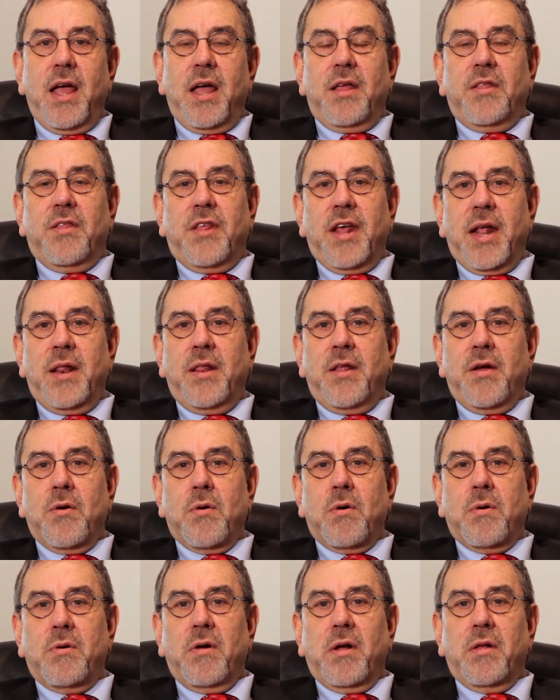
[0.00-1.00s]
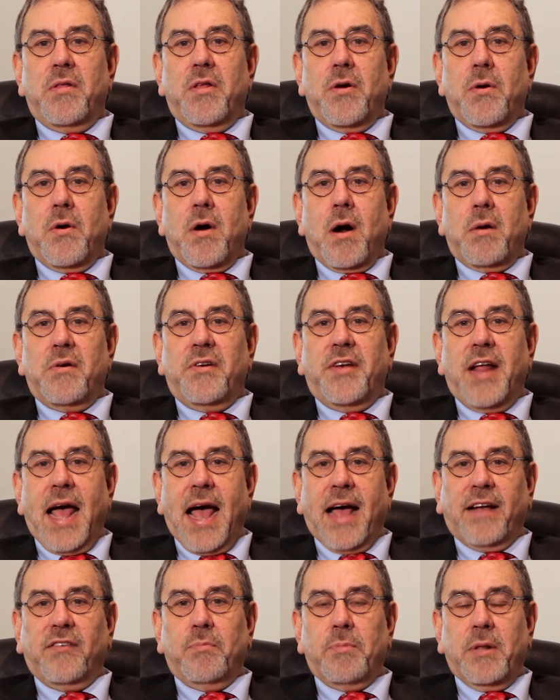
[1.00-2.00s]
then there are
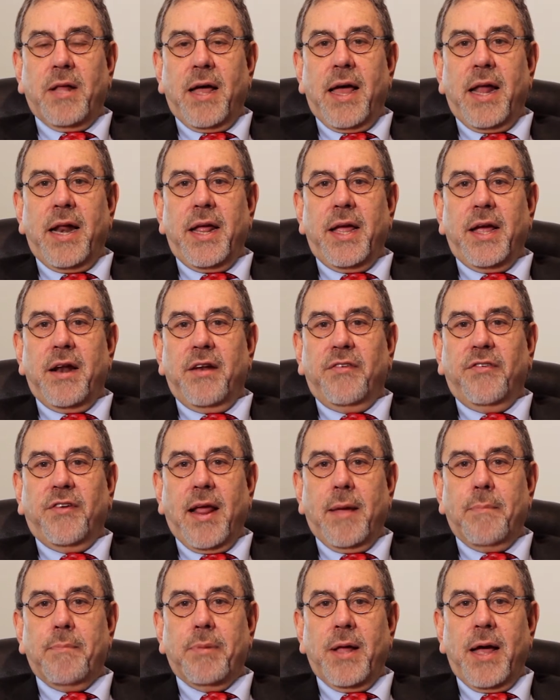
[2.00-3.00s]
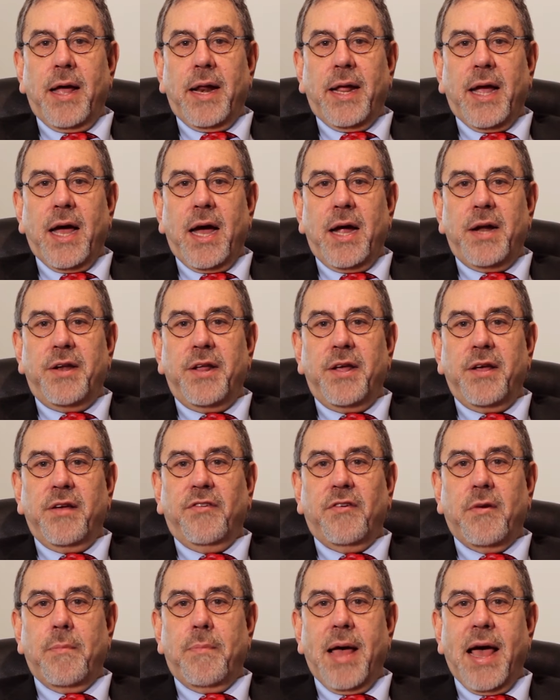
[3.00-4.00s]
tax planning and estate planning
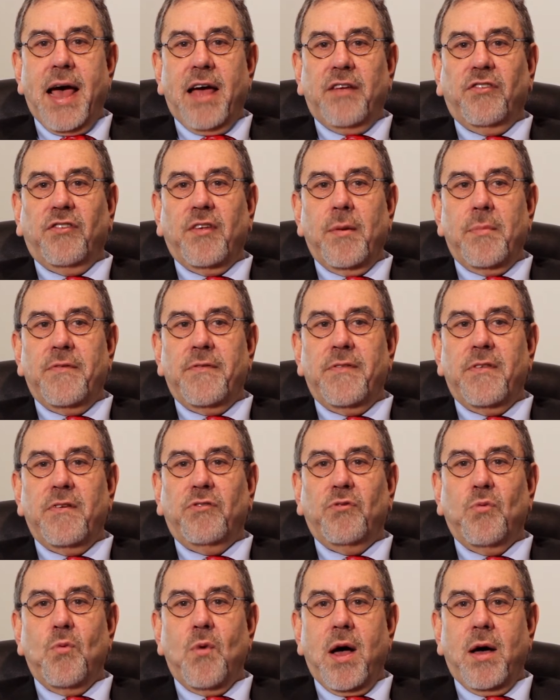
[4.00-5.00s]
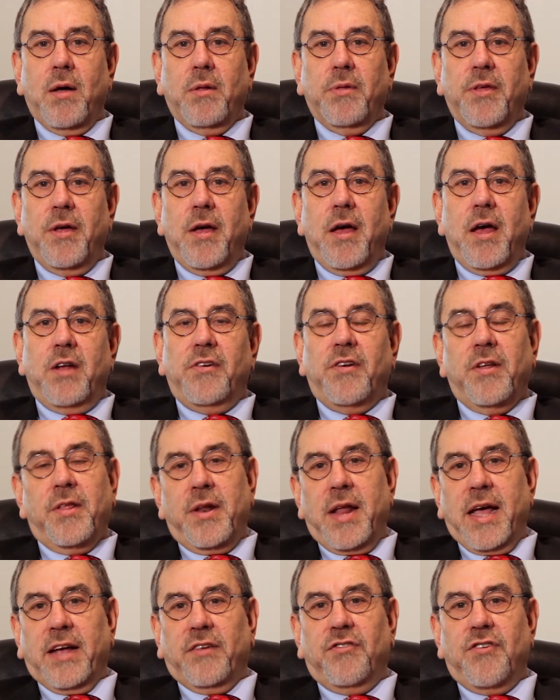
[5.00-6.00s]
ideas to pass some of this wealth to the
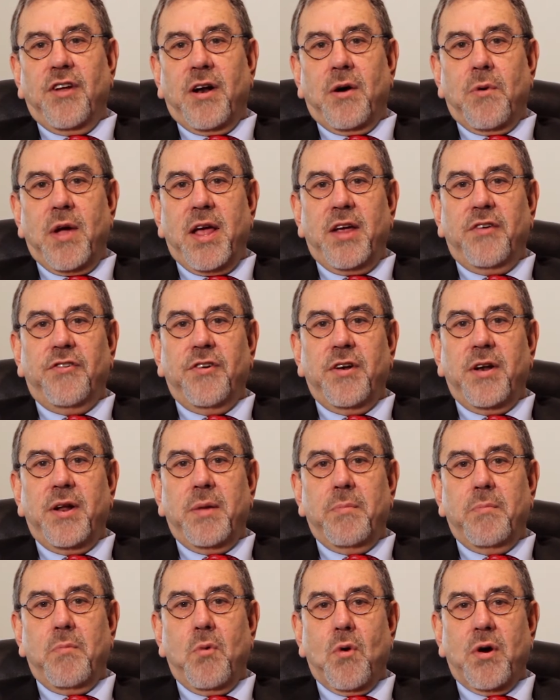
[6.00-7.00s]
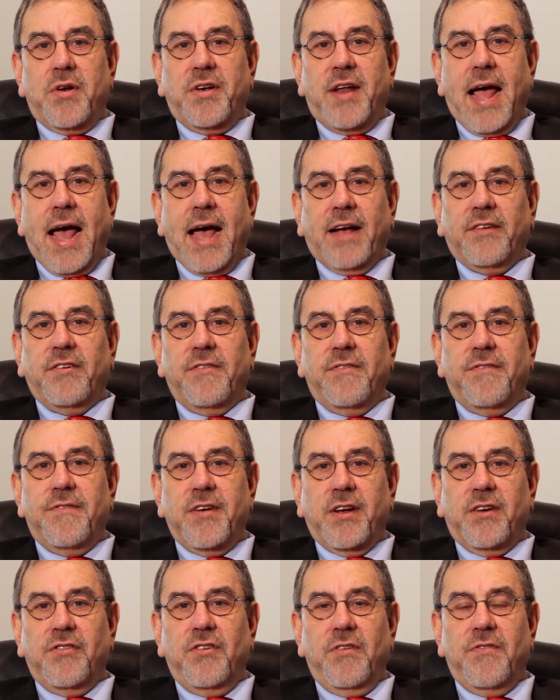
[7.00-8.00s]
next generation in a more tax
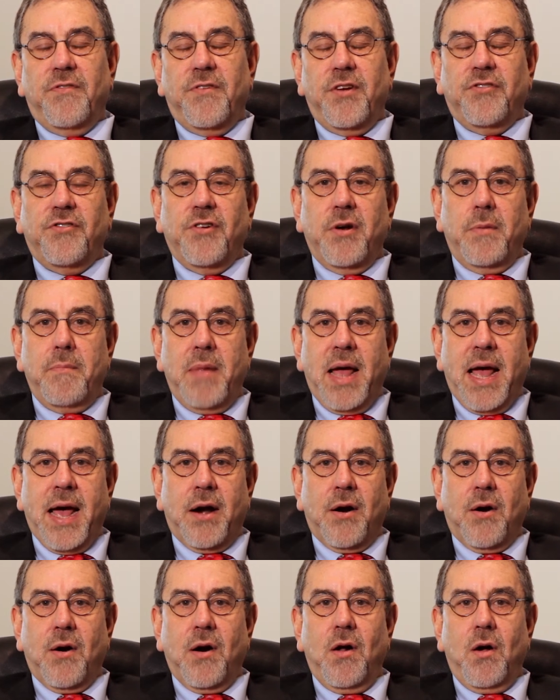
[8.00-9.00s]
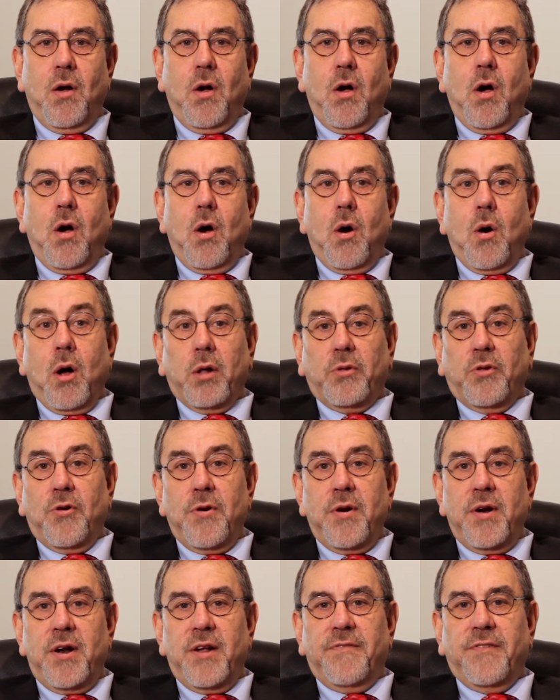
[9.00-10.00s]
efficient manner.
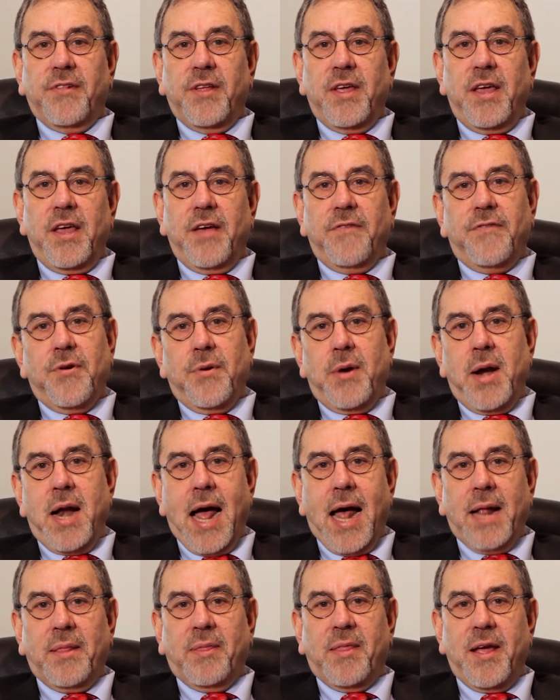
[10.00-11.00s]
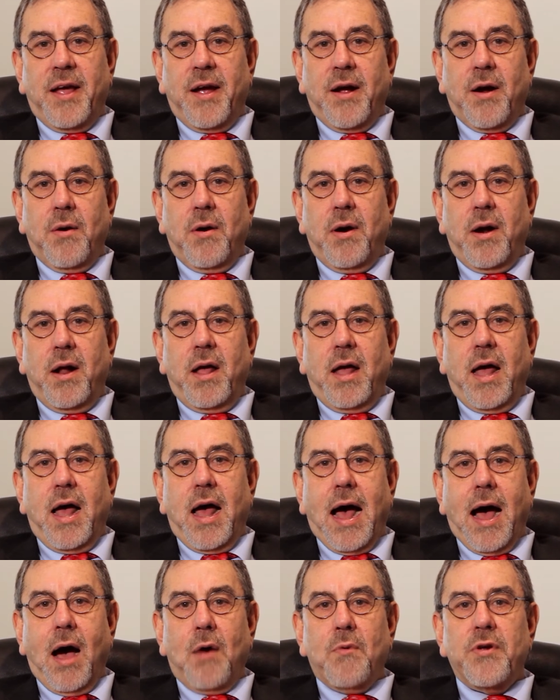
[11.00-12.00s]
Alternatively, if you're not there,
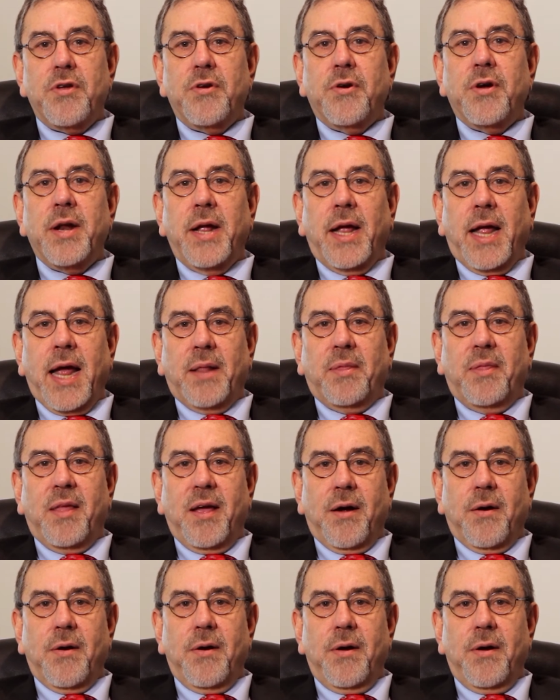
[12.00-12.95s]
how are you going to get there?